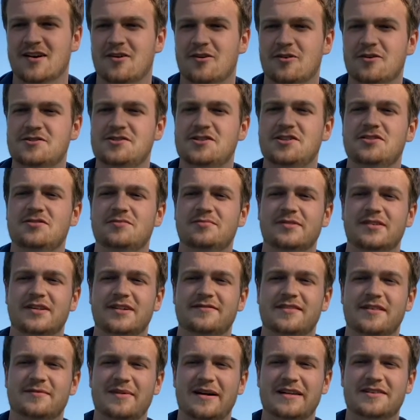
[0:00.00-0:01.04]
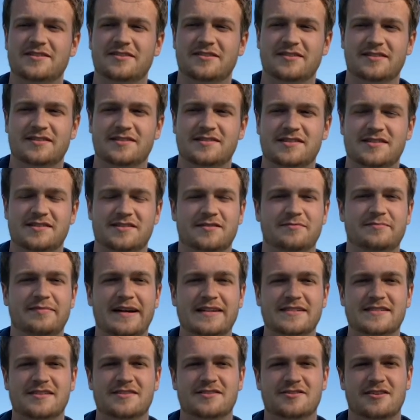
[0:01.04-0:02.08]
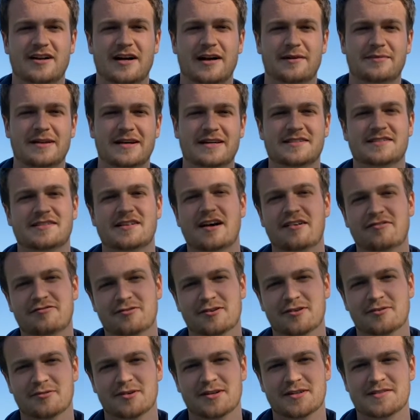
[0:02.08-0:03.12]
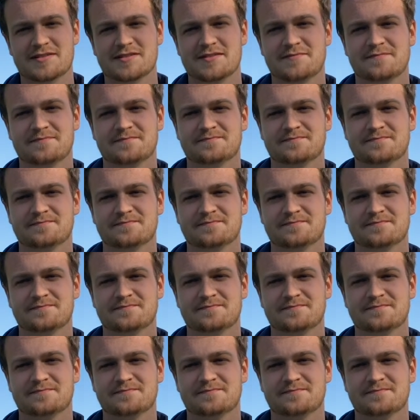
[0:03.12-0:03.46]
Or do you believe that mental illnesses are best described as software ones?